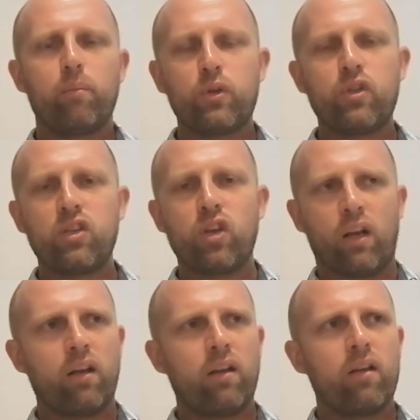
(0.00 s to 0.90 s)

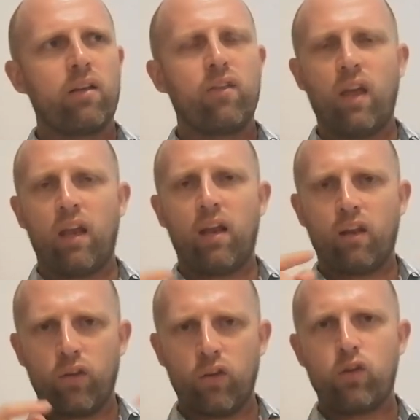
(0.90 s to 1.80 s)
position than
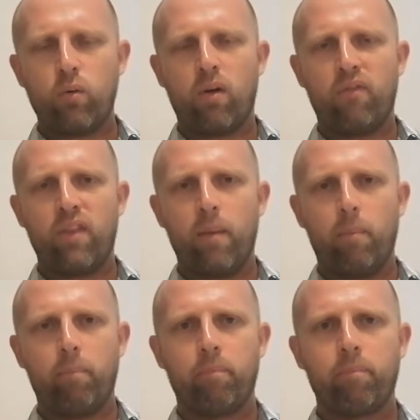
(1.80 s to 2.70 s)
the two of them.